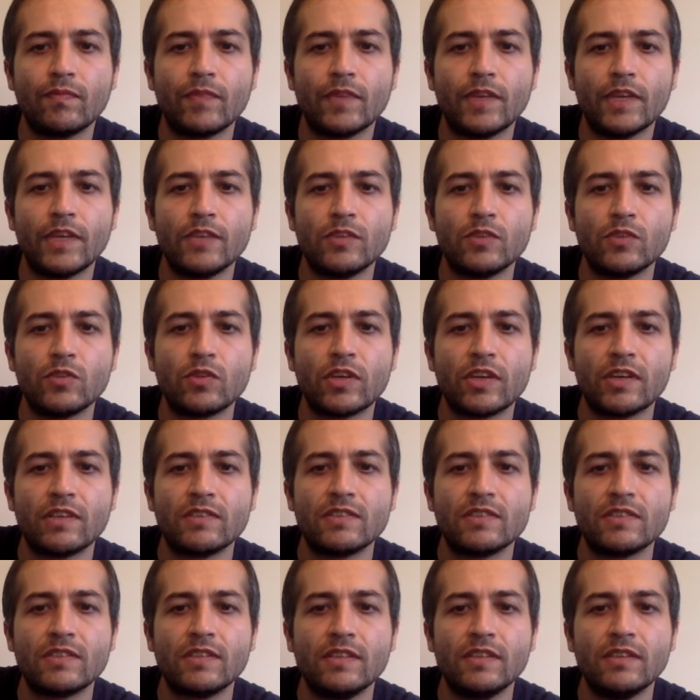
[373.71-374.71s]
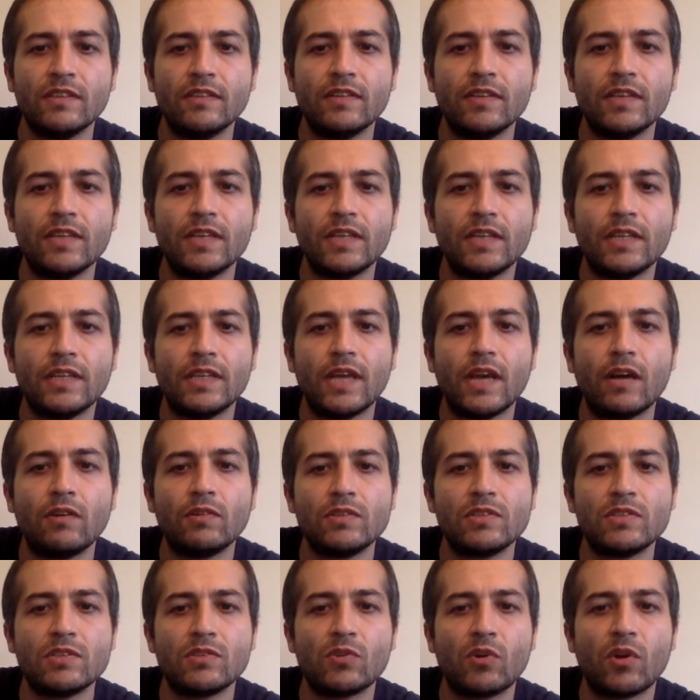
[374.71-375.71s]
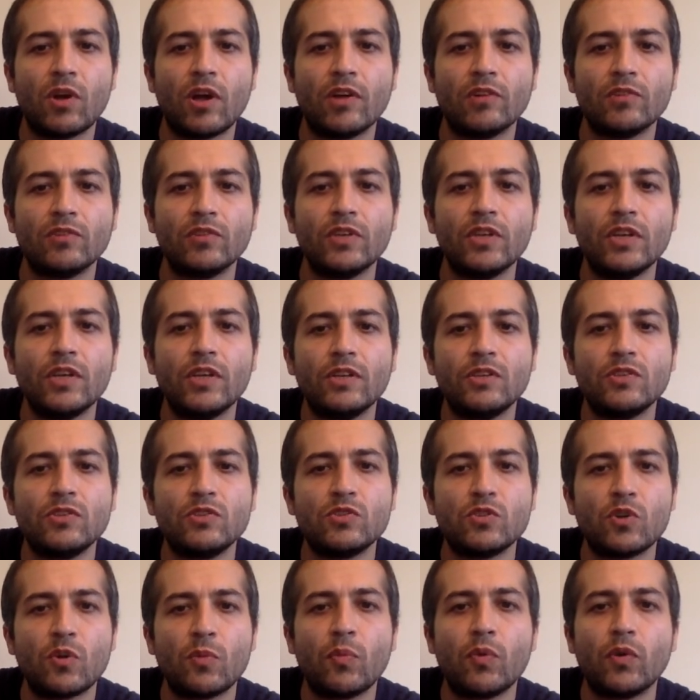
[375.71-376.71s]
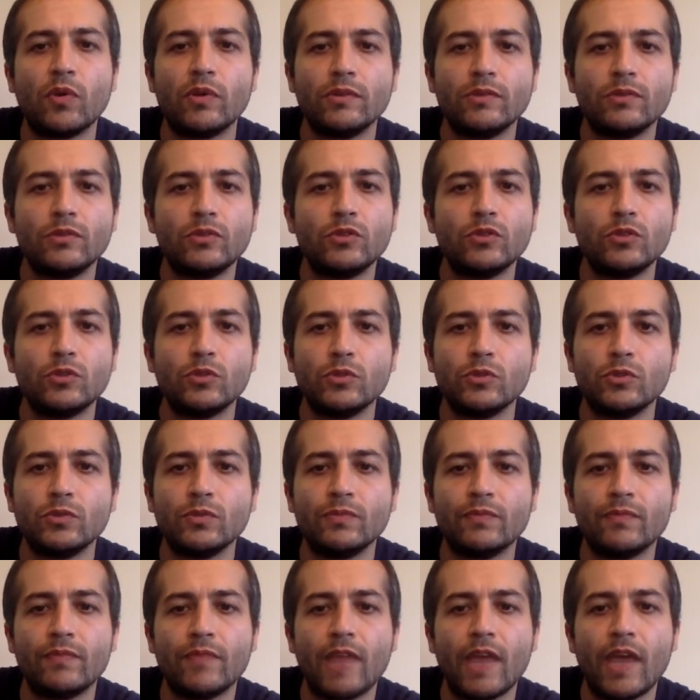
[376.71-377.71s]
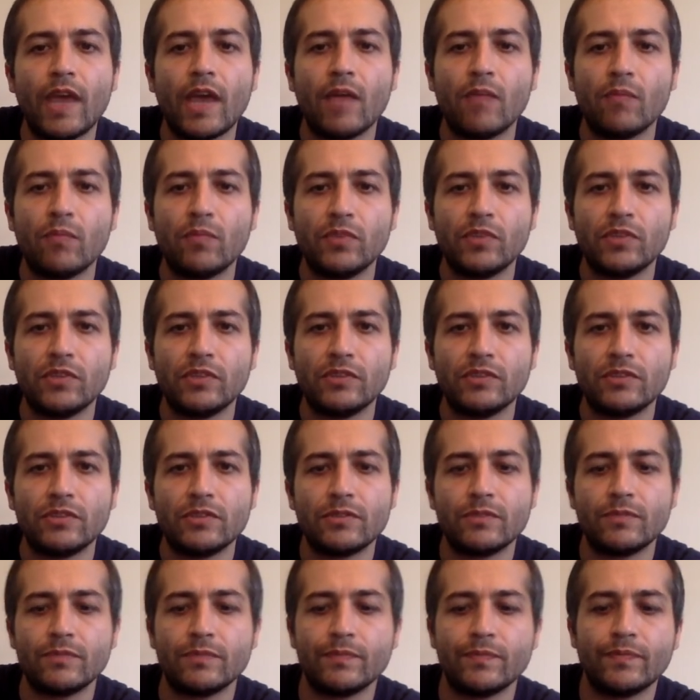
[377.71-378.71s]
As you can see, now it's around 0.2 amperes.